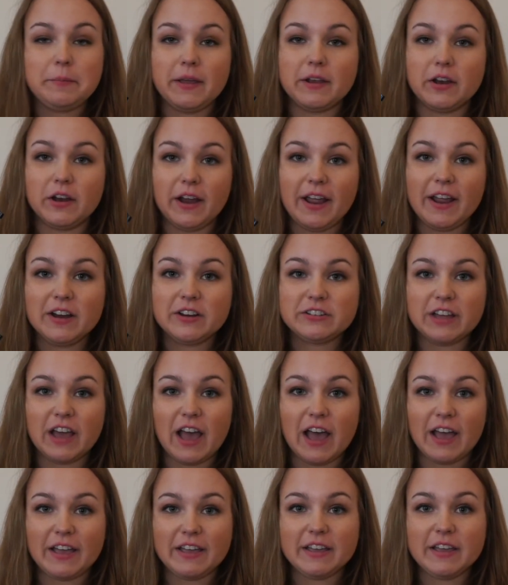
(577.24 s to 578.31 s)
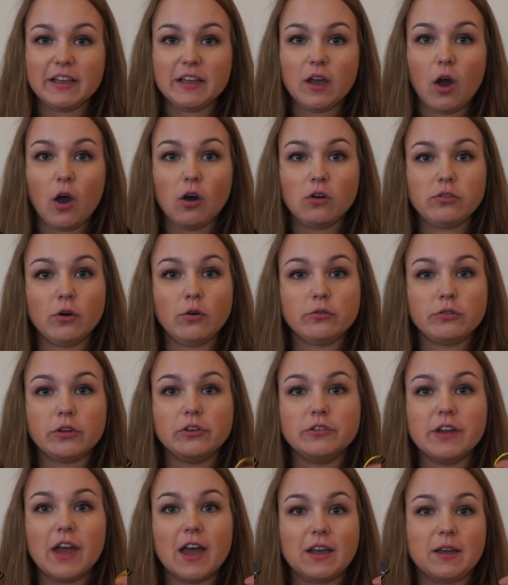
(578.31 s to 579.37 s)
and our hair tie, although they're
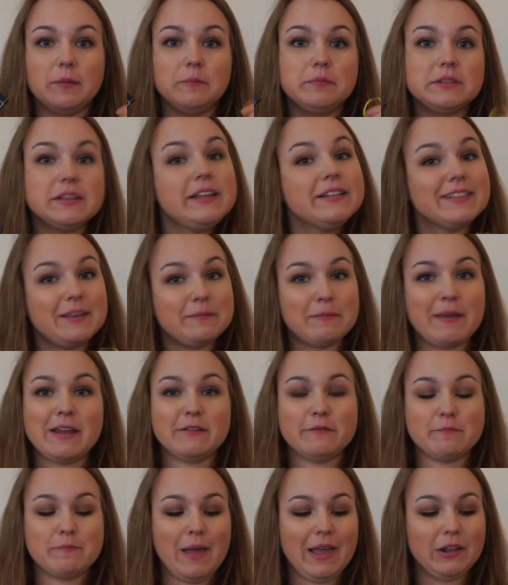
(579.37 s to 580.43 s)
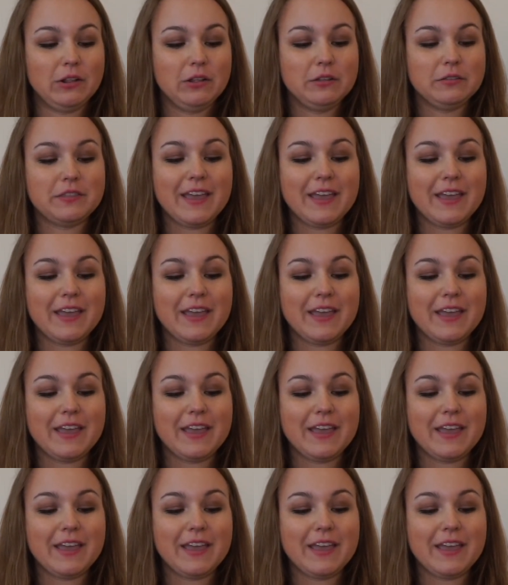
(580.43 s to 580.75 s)
not completely made of metal,